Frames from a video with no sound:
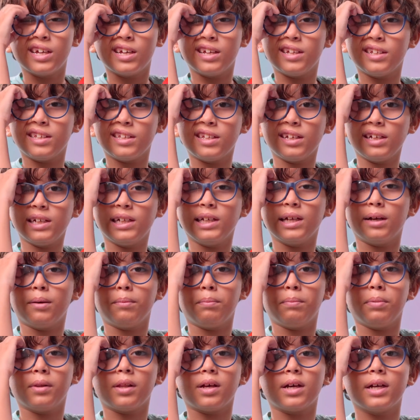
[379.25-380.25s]
and then
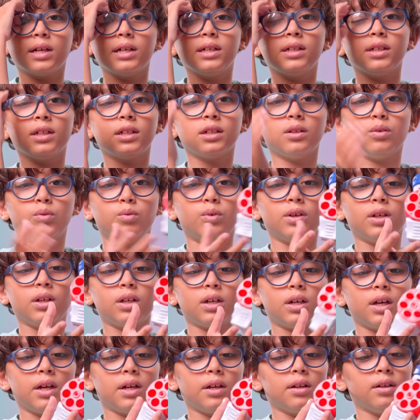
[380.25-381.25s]
get blind in
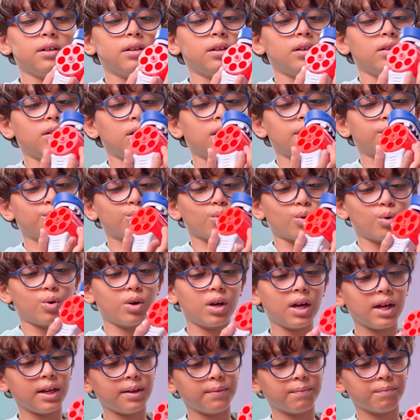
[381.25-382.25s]
one eye, the left or
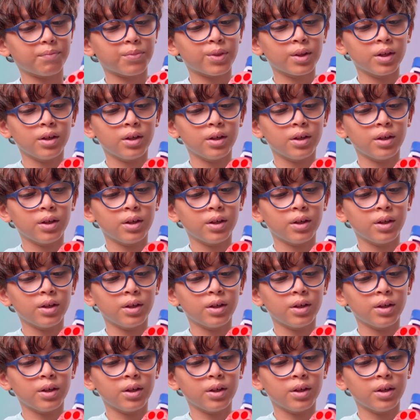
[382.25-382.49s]
right,